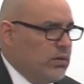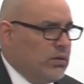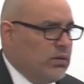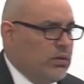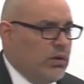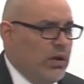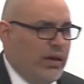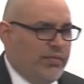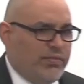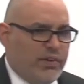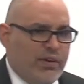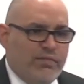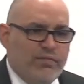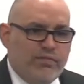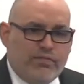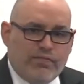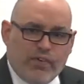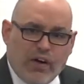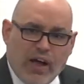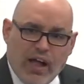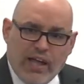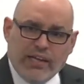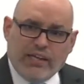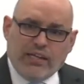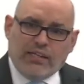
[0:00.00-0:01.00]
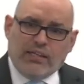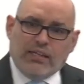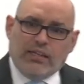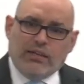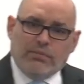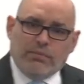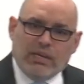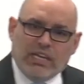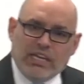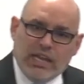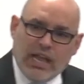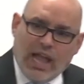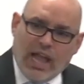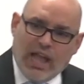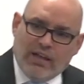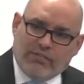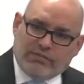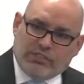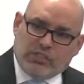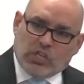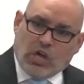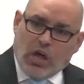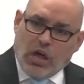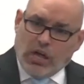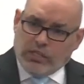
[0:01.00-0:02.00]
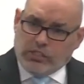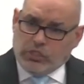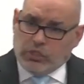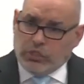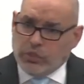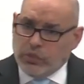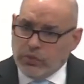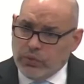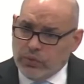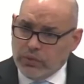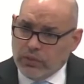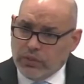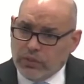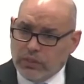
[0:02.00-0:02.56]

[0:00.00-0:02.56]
You have confided in me. I have taught you.